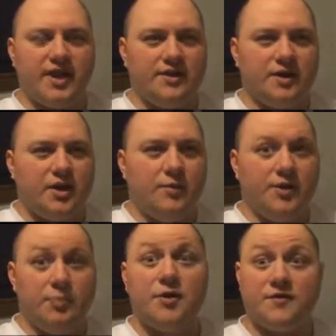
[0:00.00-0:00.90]
and
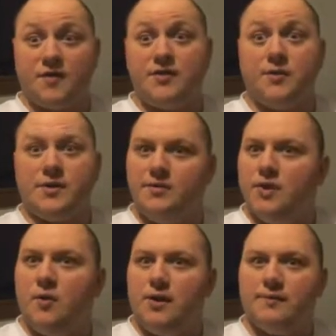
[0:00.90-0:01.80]
when you put your foot into it, you
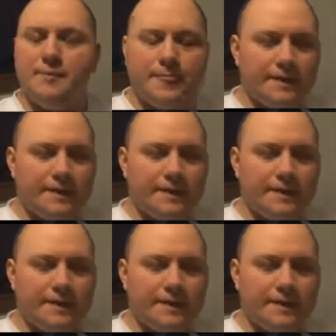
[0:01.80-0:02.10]
know it.